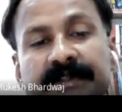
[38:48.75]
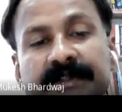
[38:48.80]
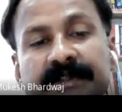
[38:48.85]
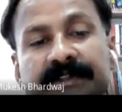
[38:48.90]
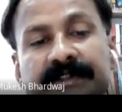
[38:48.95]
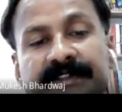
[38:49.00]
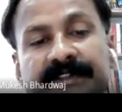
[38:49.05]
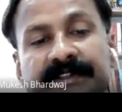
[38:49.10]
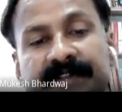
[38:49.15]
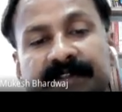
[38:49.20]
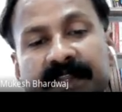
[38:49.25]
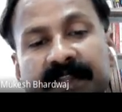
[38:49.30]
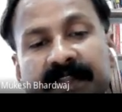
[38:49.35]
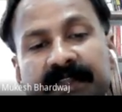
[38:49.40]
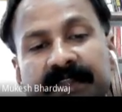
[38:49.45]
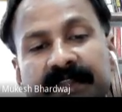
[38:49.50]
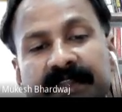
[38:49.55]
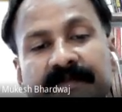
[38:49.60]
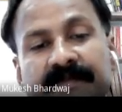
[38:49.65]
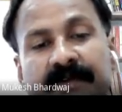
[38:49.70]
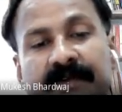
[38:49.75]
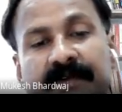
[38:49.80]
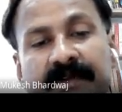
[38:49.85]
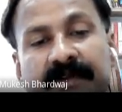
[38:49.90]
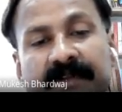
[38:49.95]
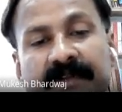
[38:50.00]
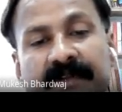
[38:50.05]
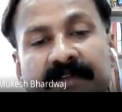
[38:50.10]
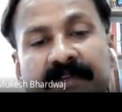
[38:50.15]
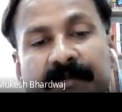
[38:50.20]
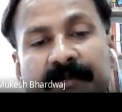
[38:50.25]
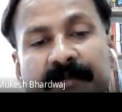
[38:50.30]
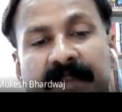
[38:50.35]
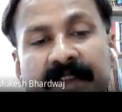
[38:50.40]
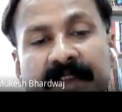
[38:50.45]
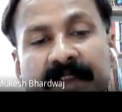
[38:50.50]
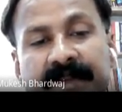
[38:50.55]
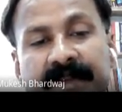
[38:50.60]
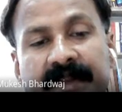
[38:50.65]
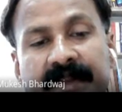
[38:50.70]
striking a photographic
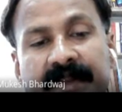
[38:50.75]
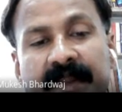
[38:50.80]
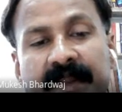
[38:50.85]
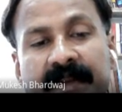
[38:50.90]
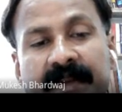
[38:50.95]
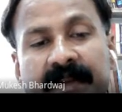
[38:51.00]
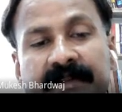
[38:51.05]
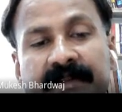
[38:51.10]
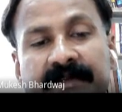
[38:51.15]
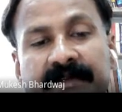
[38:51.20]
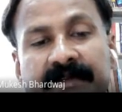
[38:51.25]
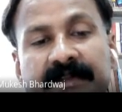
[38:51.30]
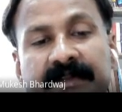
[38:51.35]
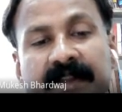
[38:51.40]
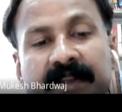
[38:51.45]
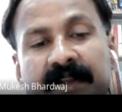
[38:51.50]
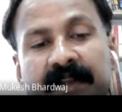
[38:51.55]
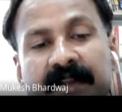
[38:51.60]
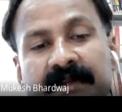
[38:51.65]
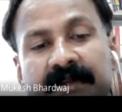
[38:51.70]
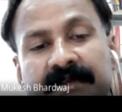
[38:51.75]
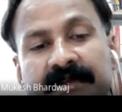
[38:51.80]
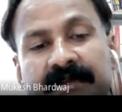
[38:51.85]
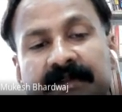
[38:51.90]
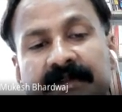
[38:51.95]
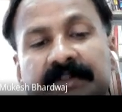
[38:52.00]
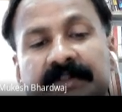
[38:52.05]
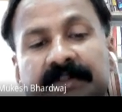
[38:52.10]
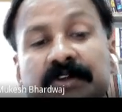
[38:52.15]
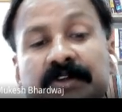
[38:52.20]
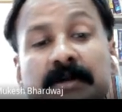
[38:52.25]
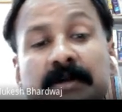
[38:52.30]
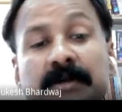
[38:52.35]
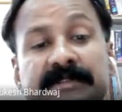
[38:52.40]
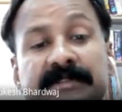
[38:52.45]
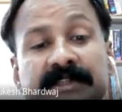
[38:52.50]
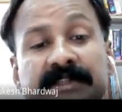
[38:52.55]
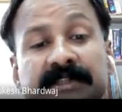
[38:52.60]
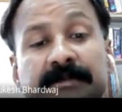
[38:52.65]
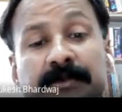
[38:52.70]
plate at the other end. He
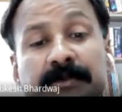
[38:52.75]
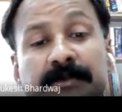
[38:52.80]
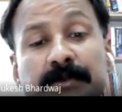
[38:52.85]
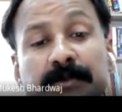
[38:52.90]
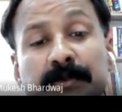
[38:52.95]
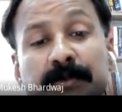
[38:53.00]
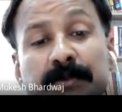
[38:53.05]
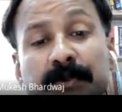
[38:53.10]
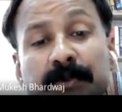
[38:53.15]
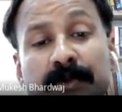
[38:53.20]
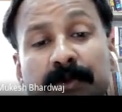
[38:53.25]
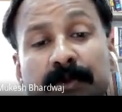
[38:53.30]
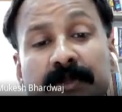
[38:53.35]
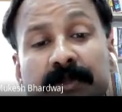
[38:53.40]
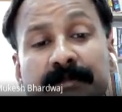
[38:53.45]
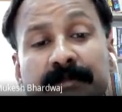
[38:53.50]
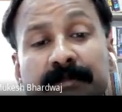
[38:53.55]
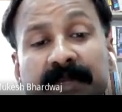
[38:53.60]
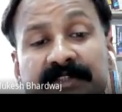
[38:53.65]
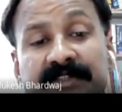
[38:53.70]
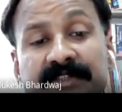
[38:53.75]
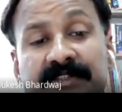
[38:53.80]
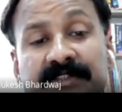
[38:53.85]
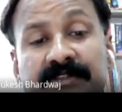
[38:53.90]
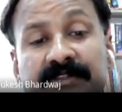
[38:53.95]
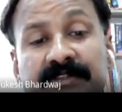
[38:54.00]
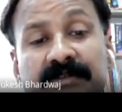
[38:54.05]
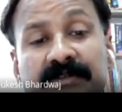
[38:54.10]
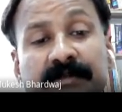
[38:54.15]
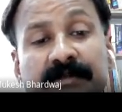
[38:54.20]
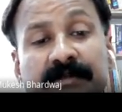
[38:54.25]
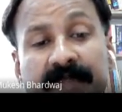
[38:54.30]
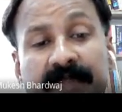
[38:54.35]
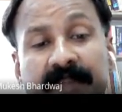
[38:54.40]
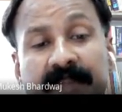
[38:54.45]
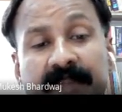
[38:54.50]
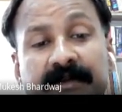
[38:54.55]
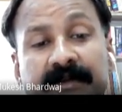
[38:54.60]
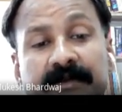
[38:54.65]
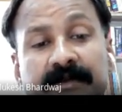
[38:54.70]
observed two glowing patches on the
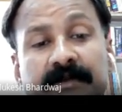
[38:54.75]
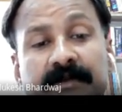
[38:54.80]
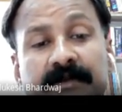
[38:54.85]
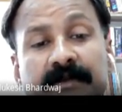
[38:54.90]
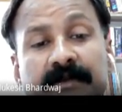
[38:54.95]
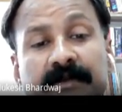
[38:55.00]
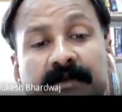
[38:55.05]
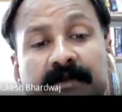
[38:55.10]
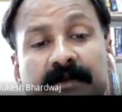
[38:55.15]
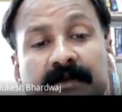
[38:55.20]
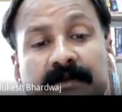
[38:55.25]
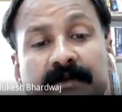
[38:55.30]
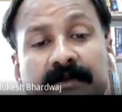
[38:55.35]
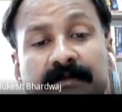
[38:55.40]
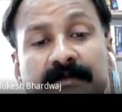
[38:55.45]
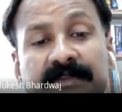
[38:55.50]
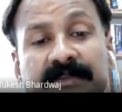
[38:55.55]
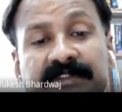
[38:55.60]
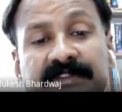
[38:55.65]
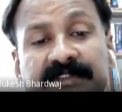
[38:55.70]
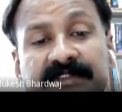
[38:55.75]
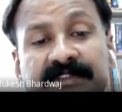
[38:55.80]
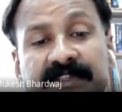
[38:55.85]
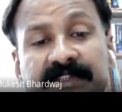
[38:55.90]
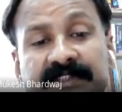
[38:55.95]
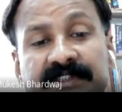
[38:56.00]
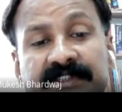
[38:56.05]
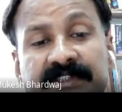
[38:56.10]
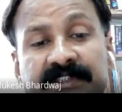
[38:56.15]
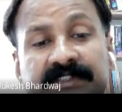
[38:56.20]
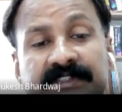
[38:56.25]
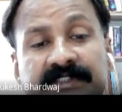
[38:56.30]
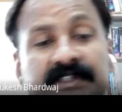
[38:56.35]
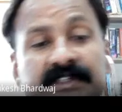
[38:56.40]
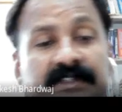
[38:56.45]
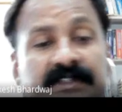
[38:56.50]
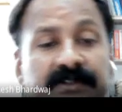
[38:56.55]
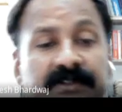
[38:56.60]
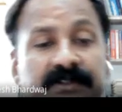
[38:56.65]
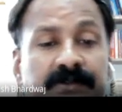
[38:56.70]
plate, which
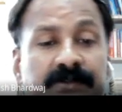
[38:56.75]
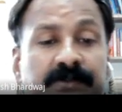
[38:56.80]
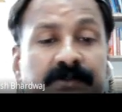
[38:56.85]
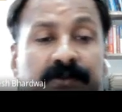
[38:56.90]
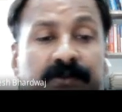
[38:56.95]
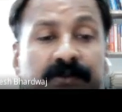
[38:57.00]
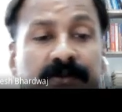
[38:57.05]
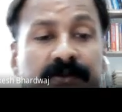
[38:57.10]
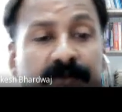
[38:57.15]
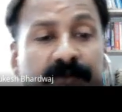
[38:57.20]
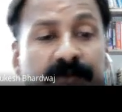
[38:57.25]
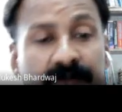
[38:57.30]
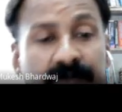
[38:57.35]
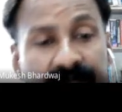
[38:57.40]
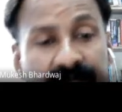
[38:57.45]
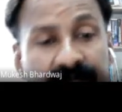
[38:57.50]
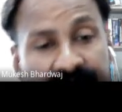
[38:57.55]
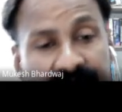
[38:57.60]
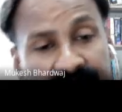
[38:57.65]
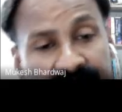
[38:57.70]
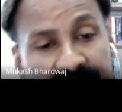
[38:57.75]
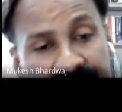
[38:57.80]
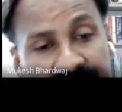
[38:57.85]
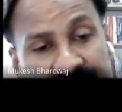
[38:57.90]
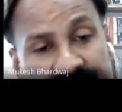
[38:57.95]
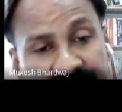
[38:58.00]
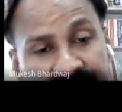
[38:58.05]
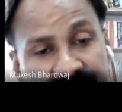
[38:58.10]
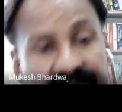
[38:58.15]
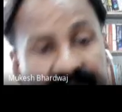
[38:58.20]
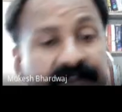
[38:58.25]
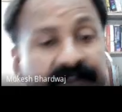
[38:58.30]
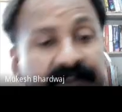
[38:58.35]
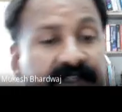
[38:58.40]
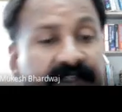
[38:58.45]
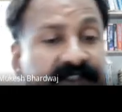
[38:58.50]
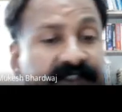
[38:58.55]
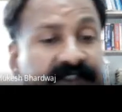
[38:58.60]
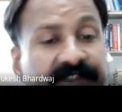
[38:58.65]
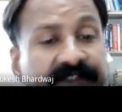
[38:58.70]
suggested two different deflection
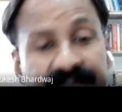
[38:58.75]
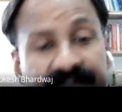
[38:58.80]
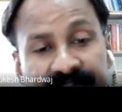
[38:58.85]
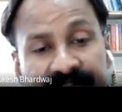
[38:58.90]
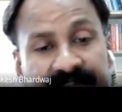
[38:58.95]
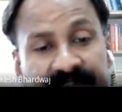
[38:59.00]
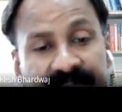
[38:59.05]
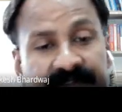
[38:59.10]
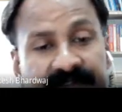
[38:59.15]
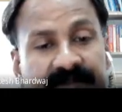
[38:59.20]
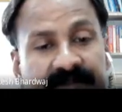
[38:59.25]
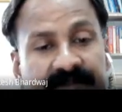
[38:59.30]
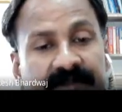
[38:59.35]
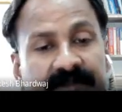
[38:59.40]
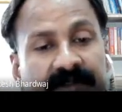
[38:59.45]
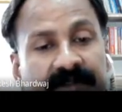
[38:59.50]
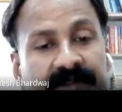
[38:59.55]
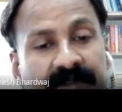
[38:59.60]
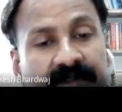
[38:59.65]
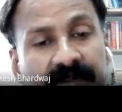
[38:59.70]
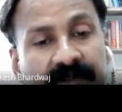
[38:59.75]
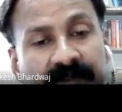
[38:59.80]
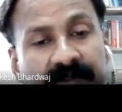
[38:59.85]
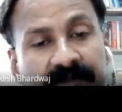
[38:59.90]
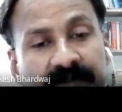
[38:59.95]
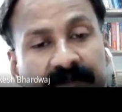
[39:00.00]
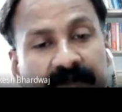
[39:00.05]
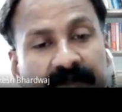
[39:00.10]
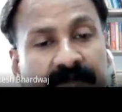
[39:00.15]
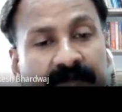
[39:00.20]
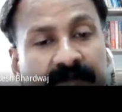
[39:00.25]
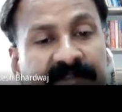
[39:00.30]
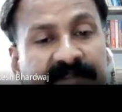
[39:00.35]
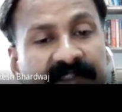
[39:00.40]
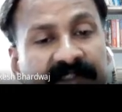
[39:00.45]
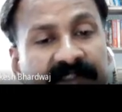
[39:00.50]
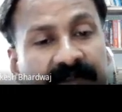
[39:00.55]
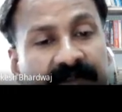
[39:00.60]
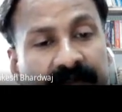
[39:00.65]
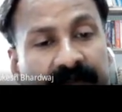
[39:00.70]
trajectories.
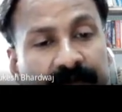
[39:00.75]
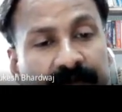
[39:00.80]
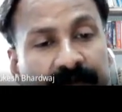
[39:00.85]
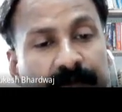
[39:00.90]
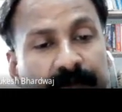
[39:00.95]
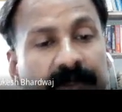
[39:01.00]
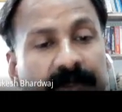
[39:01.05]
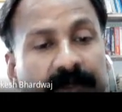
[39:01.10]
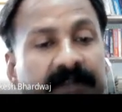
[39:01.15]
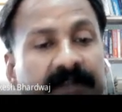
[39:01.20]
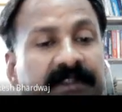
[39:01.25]
Thomson concluded